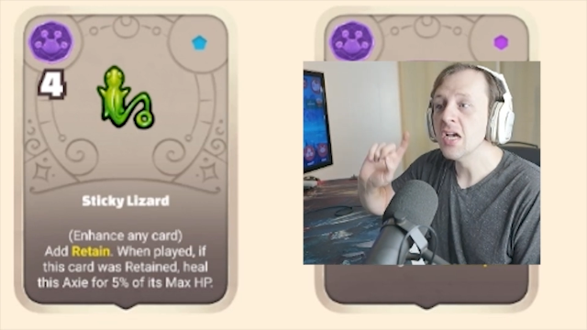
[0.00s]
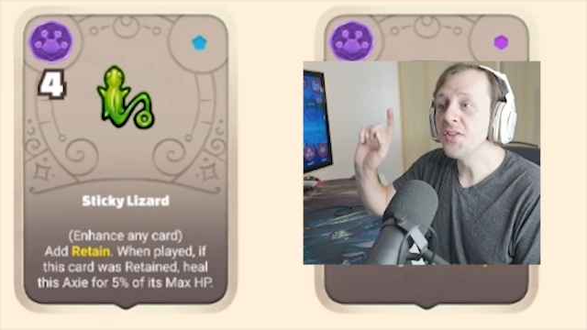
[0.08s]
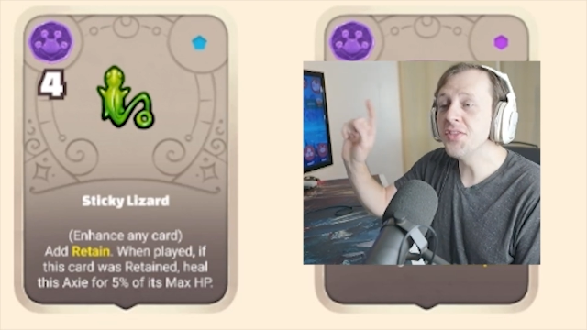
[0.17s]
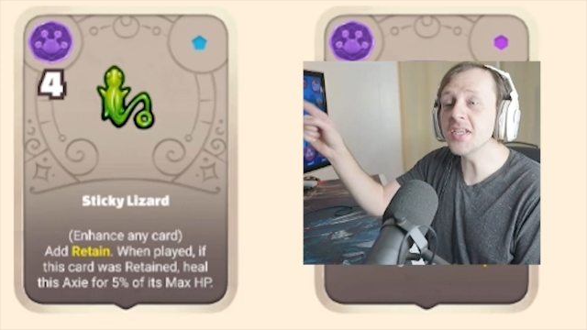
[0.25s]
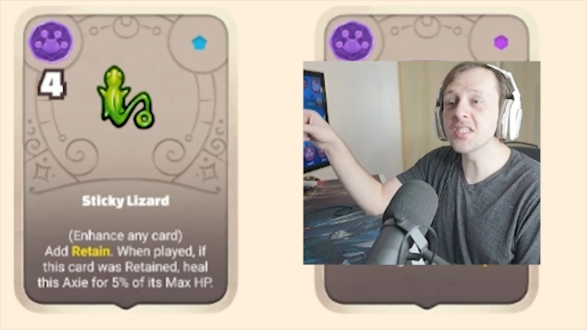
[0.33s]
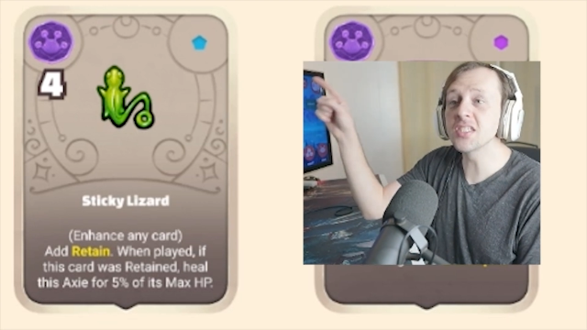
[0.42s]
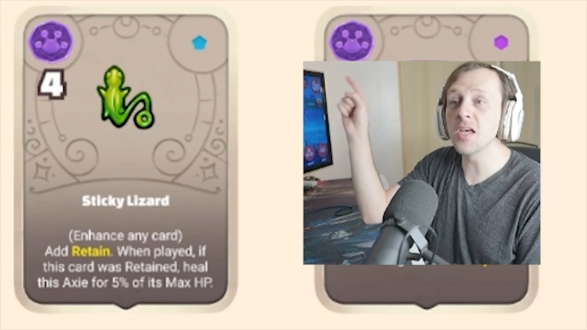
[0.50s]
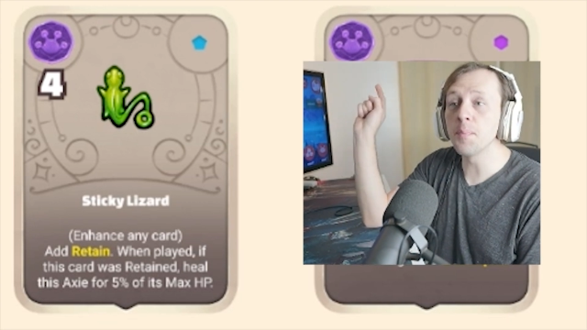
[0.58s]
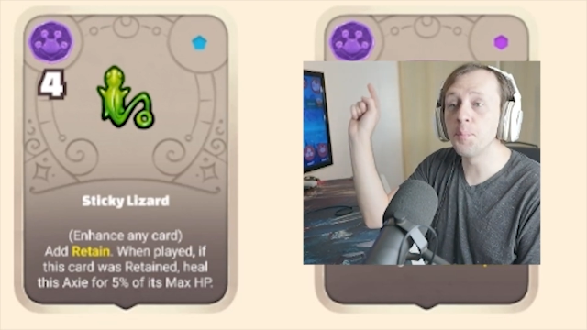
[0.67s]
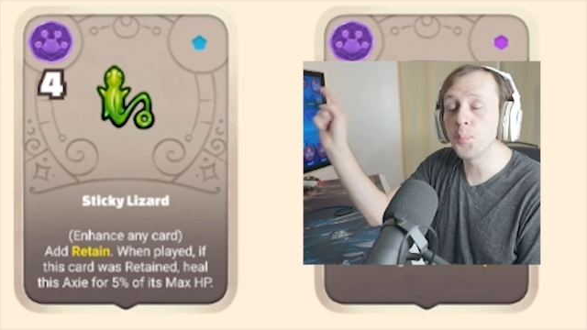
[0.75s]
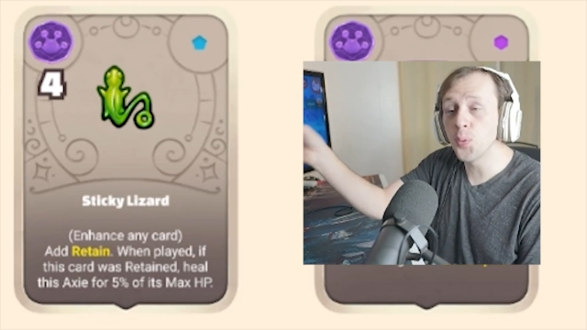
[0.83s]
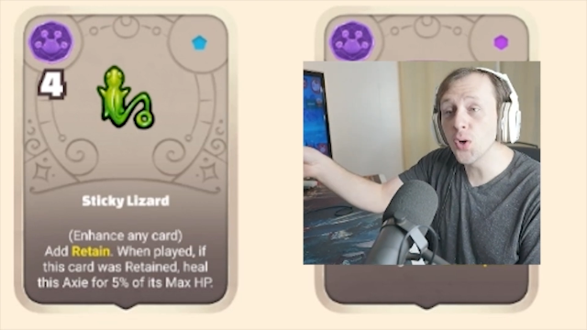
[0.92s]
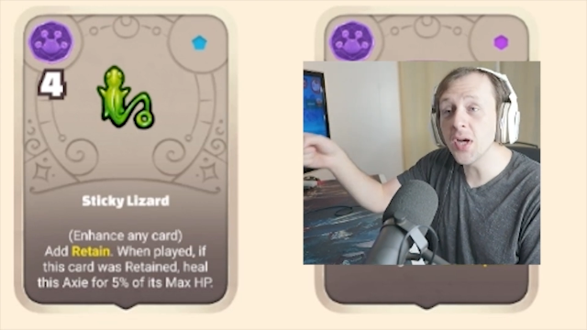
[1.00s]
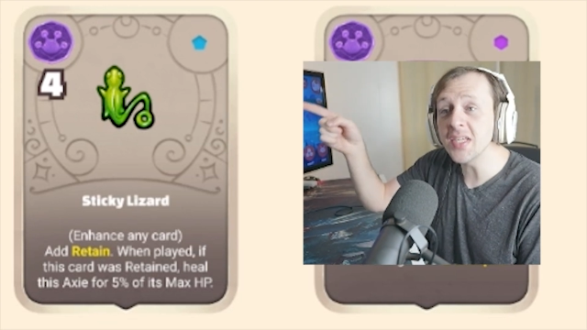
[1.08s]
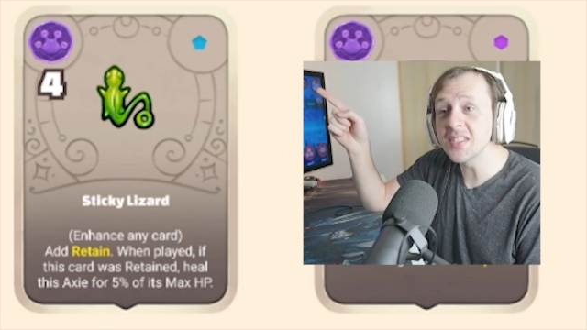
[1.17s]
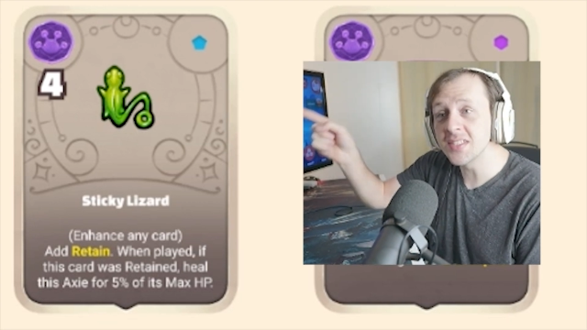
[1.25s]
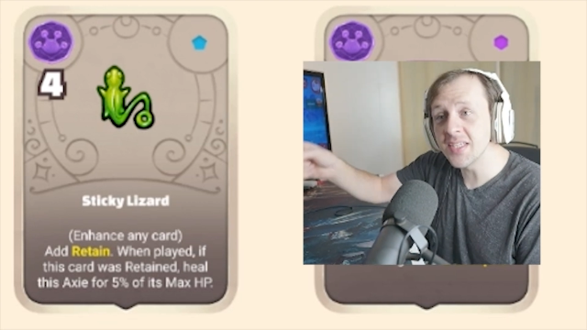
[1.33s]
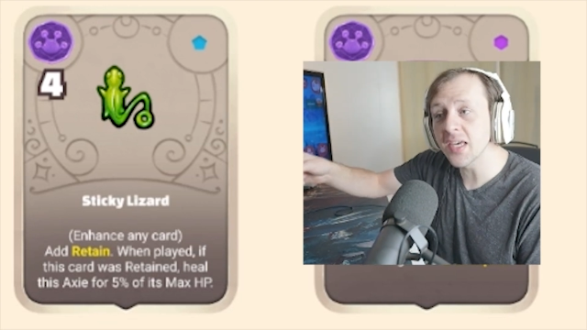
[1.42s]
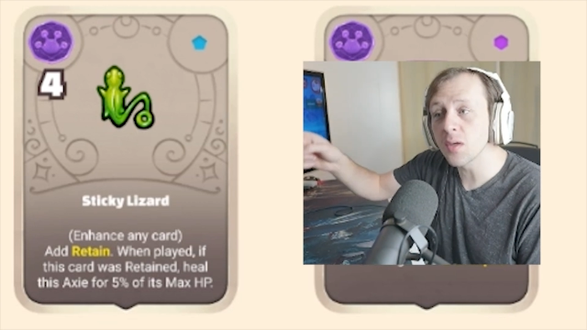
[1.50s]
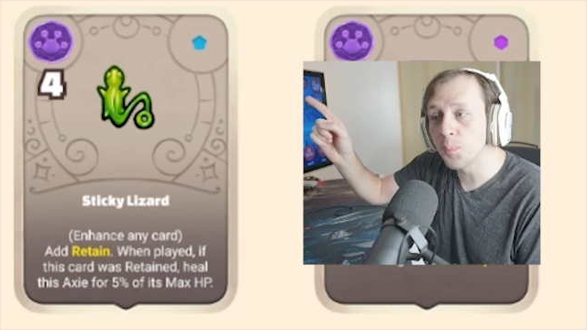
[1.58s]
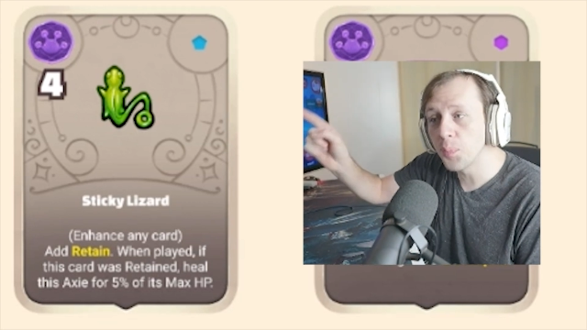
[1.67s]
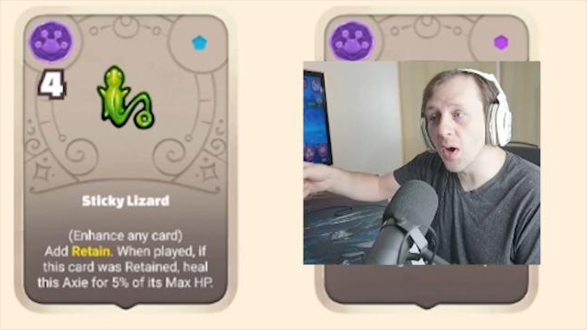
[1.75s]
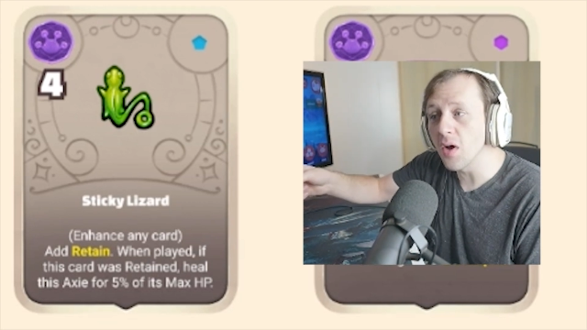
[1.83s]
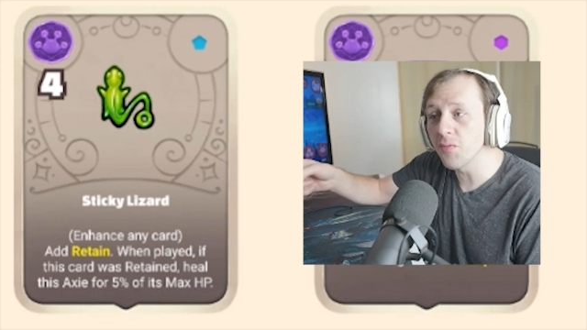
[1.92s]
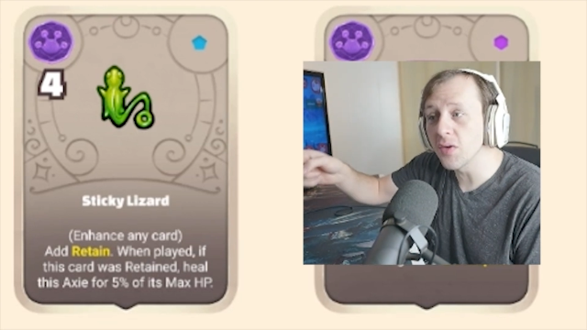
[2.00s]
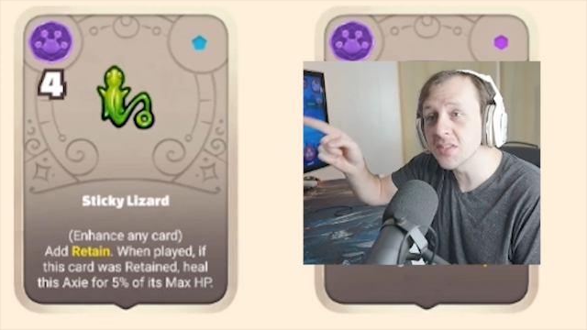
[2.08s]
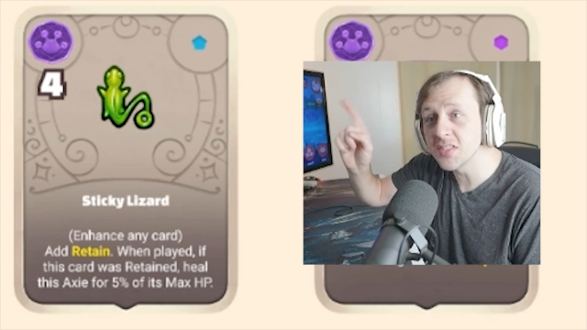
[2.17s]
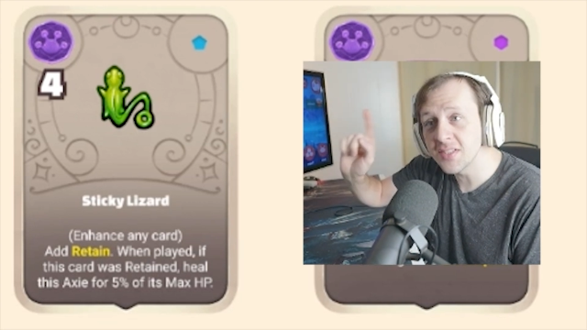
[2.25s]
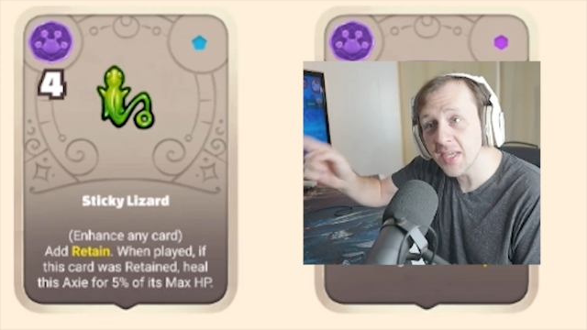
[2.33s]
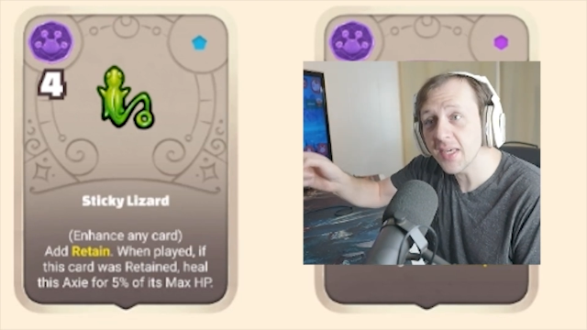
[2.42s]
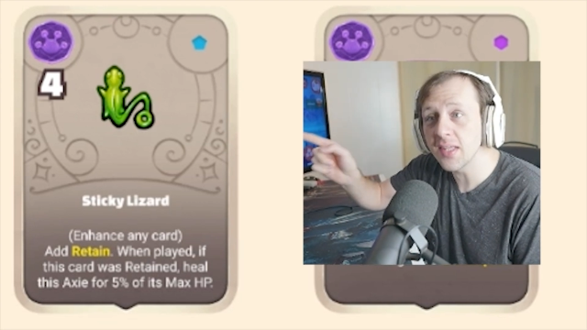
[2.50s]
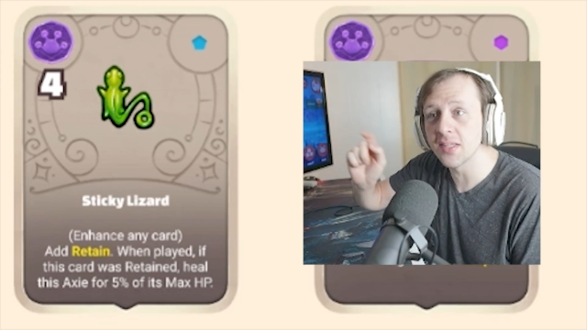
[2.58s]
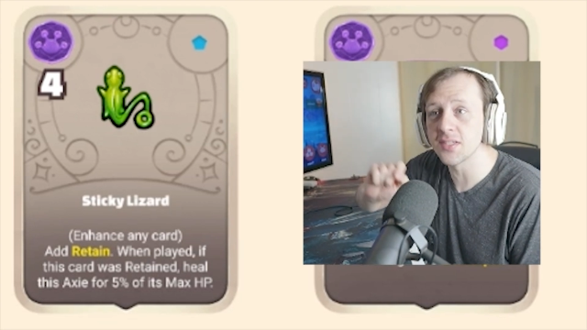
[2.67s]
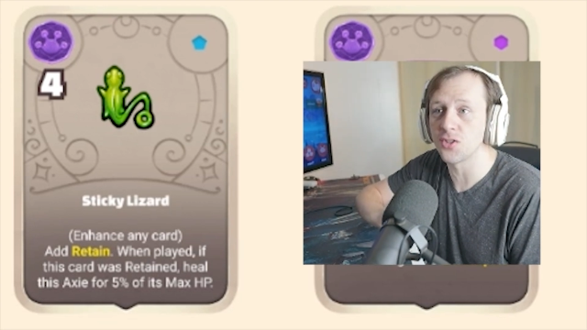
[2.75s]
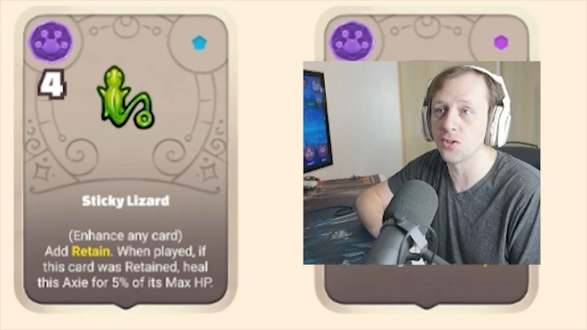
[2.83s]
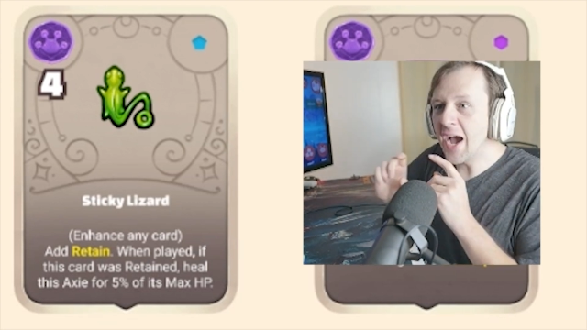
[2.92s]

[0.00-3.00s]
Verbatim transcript: This is a pretty sick buff on Sticky Lizard.